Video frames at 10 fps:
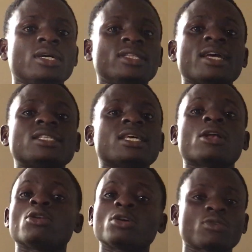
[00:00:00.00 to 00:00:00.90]
there's a
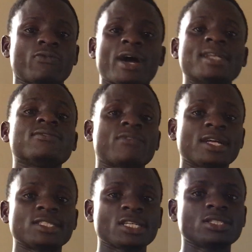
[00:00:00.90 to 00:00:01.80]
lot of
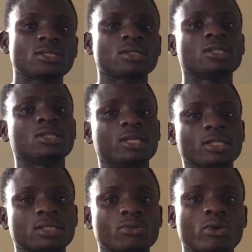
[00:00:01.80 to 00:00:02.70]
advantage in
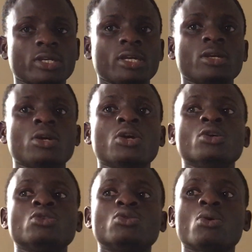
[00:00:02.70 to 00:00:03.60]
it. Okay,
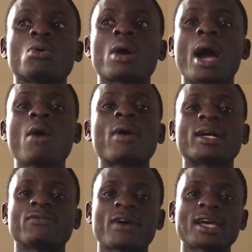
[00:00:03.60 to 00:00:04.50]
so I would
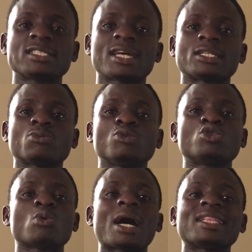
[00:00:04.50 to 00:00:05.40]
advise that we
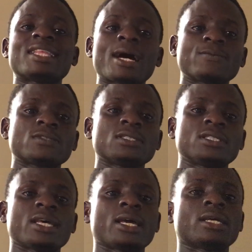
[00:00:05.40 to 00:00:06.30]
should
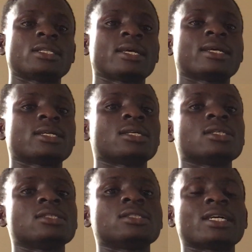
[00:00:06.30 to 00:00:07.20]
adapt the
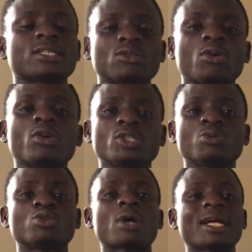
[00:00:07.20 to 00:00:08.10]
technology.
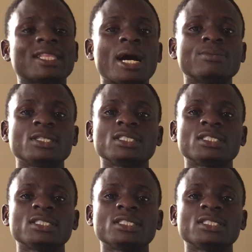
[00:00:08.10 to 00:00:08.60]
We should adapt